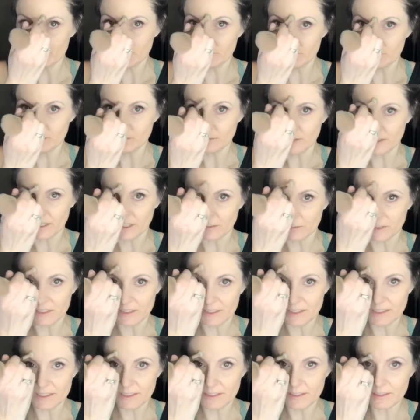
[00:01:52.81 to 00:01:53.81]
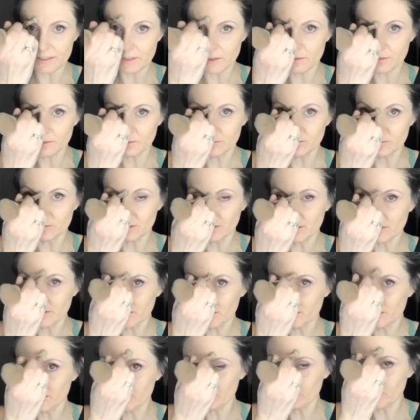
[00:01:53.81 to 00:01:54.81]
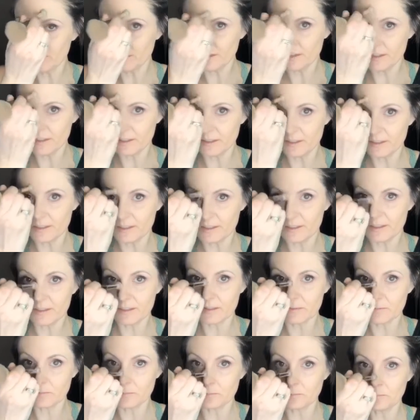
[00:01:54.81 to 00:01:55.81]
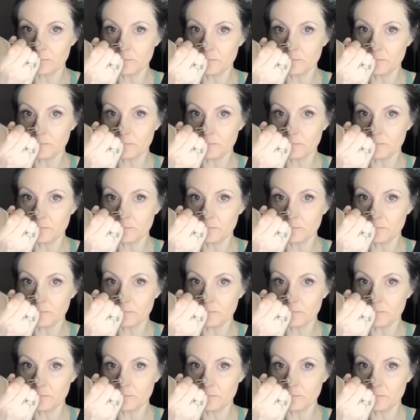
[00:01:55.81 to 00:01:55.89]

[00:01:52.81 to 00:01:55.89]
do like my T-zone with this.